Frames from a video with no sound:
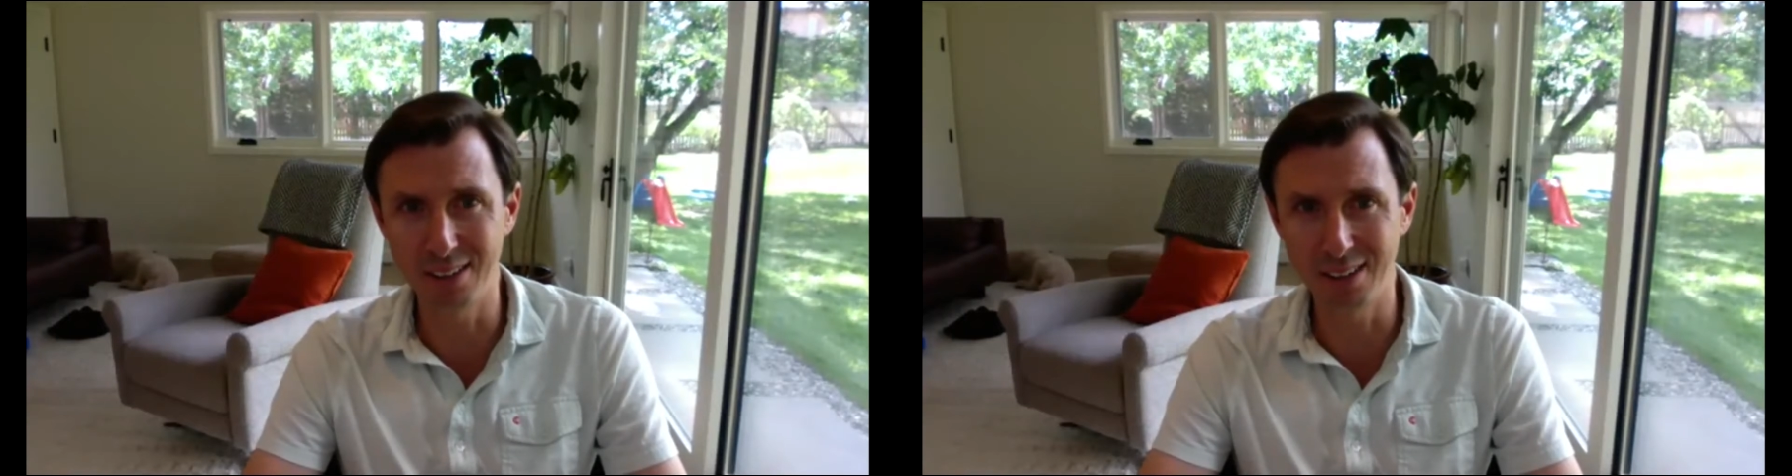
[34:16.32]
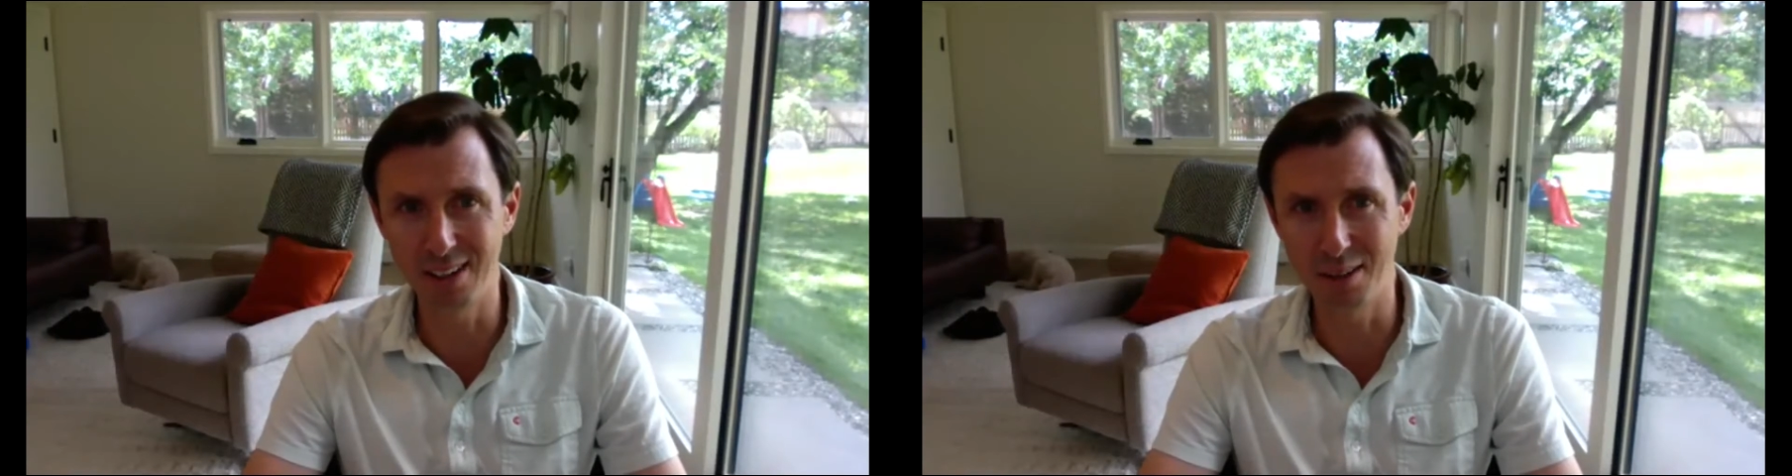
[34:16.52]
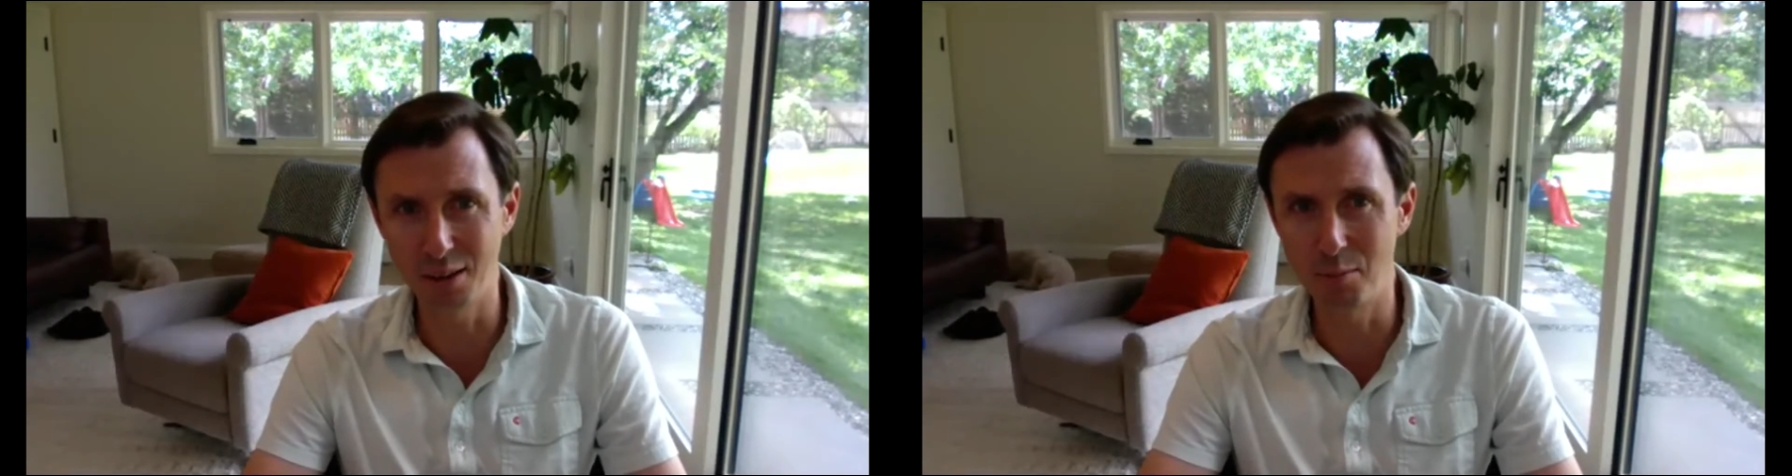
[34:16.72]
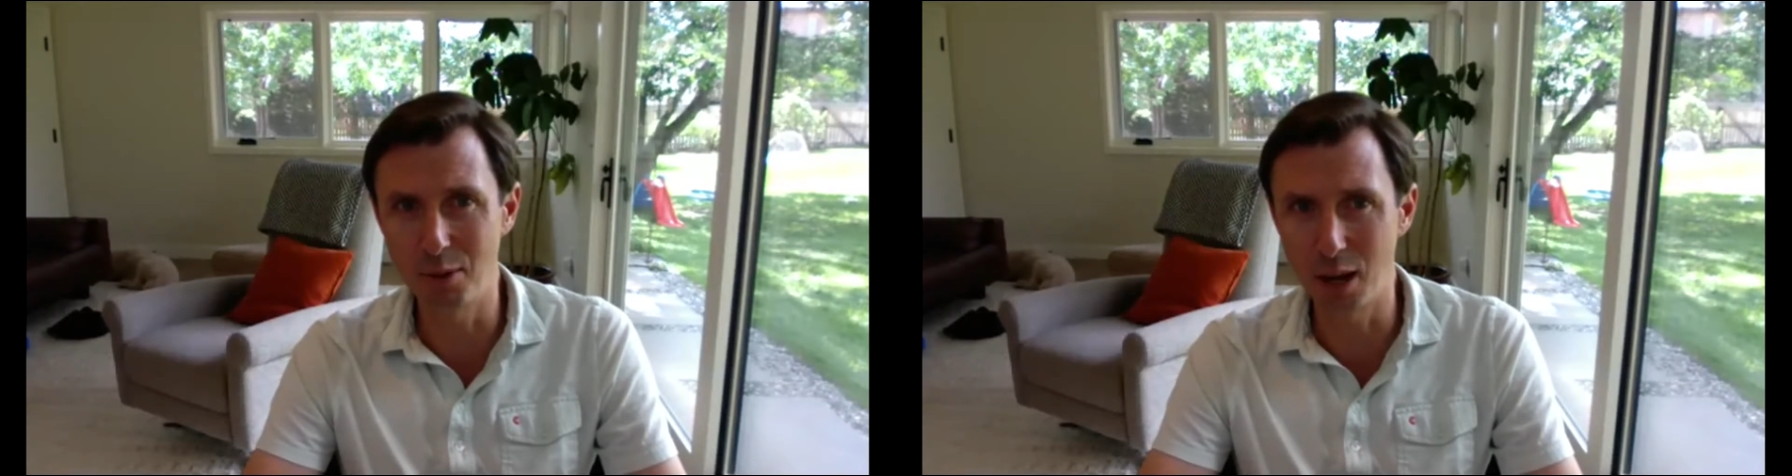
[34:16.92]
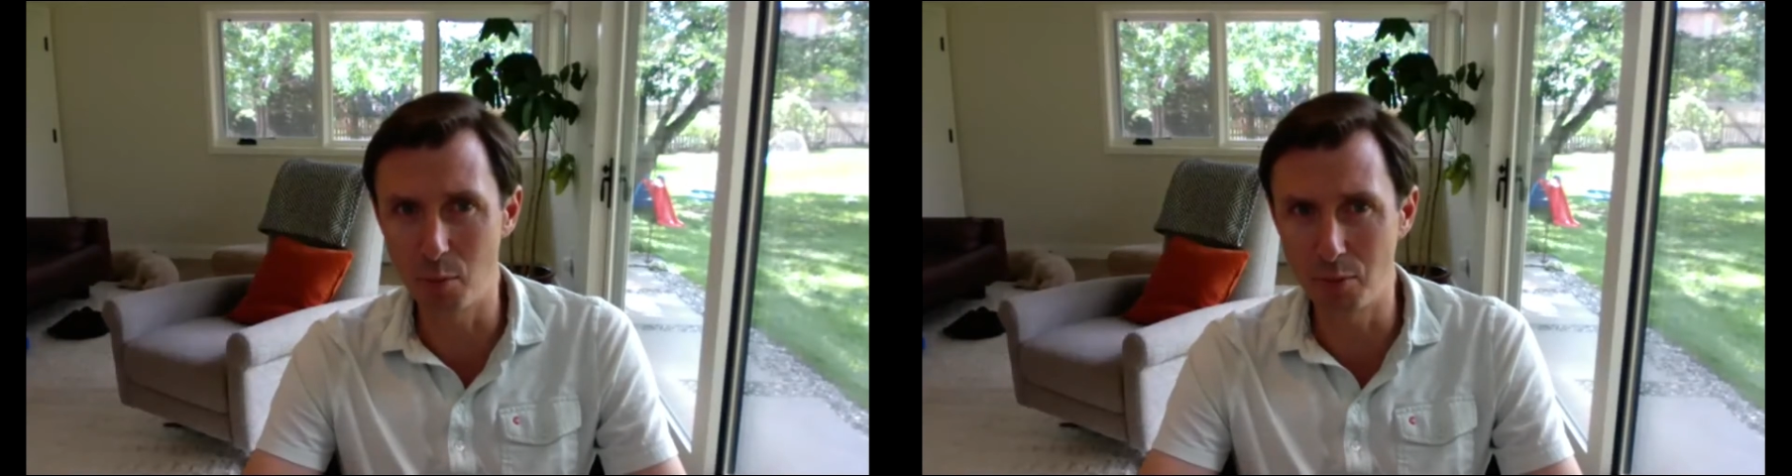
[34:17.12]
can
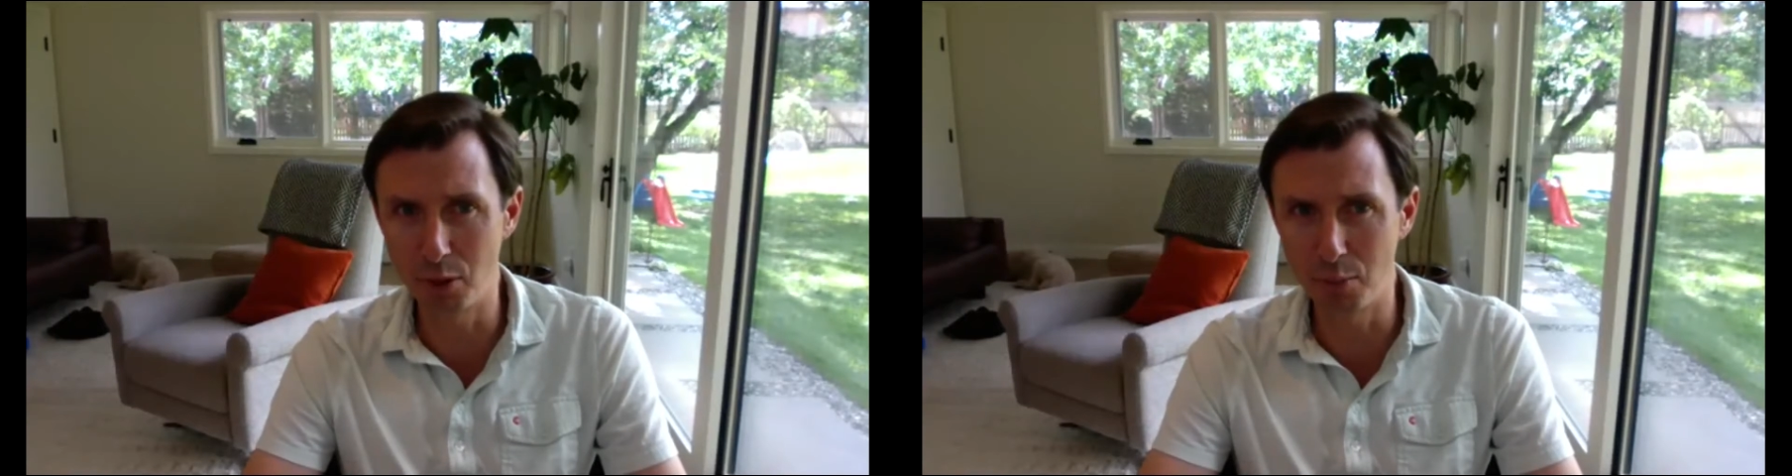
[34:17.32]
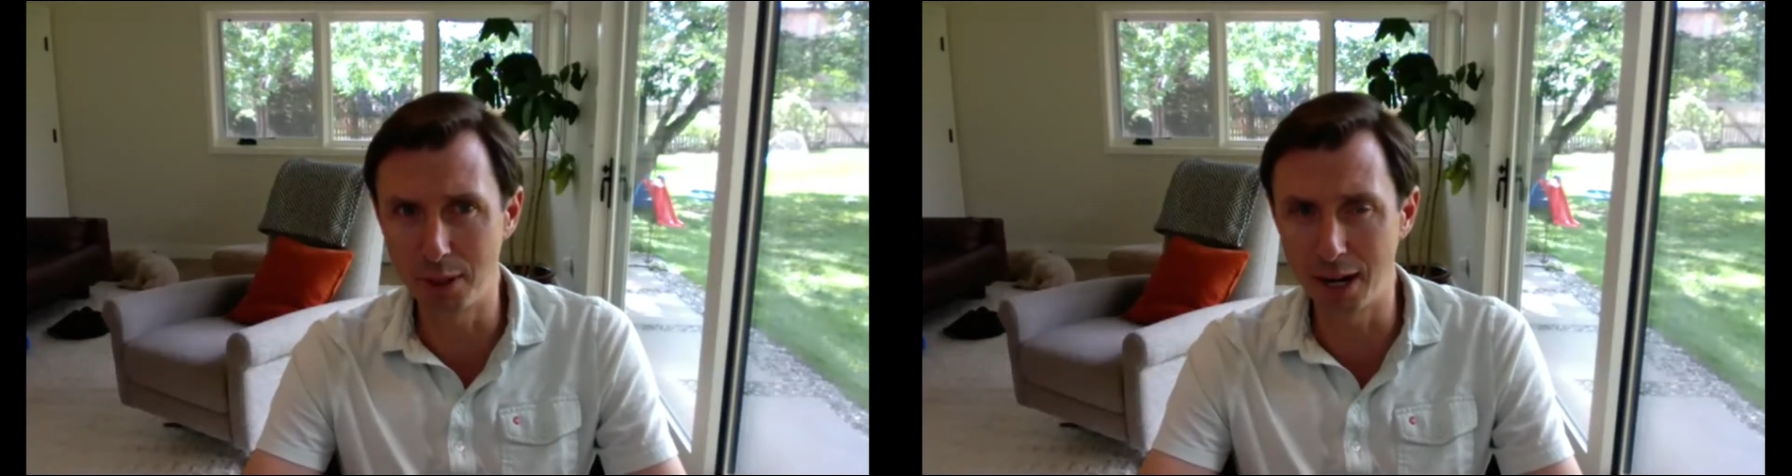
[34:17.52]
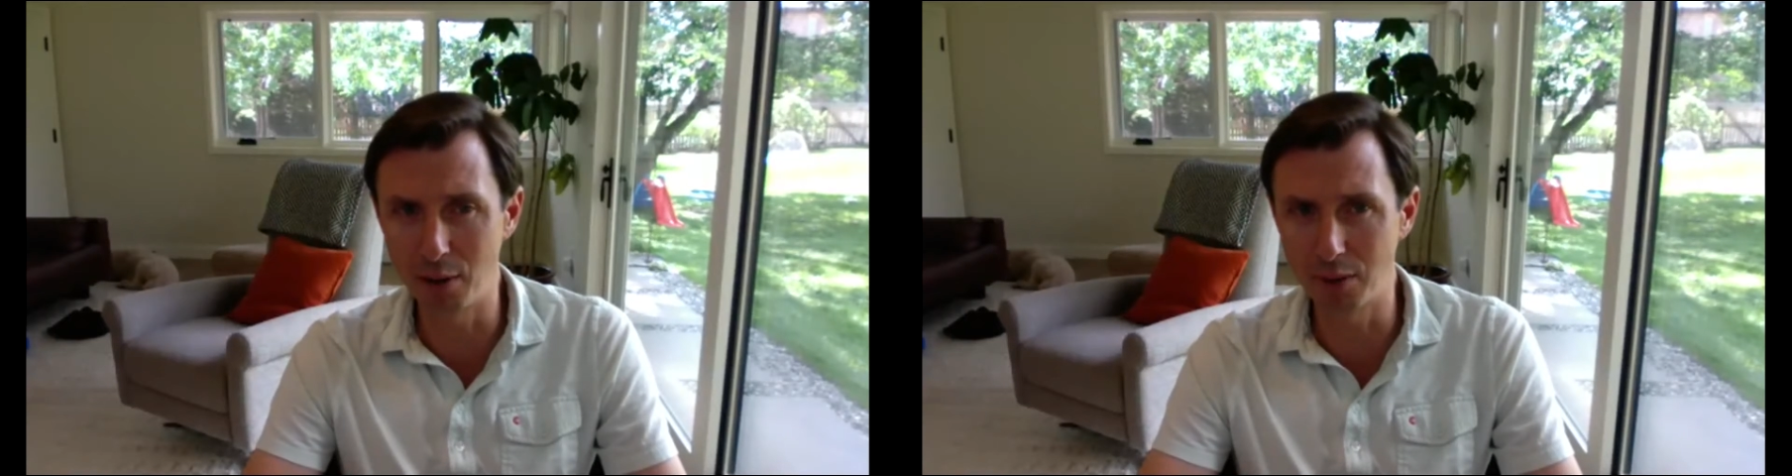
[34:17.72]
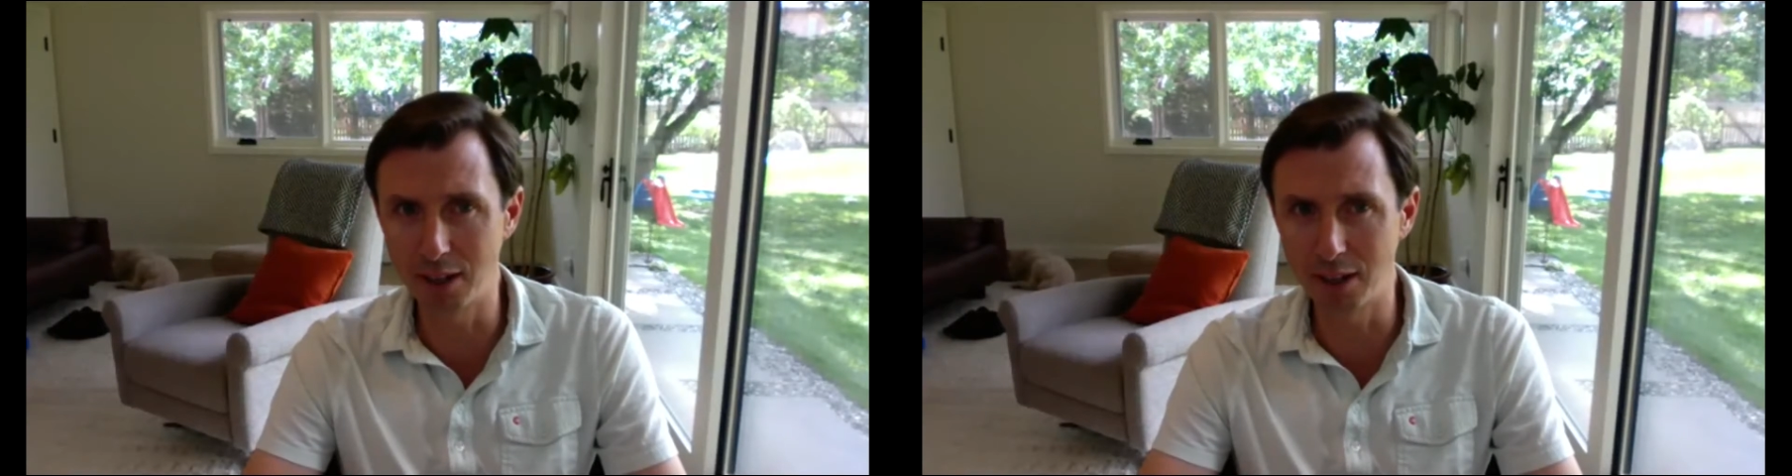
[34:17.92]
be helpful, but I don't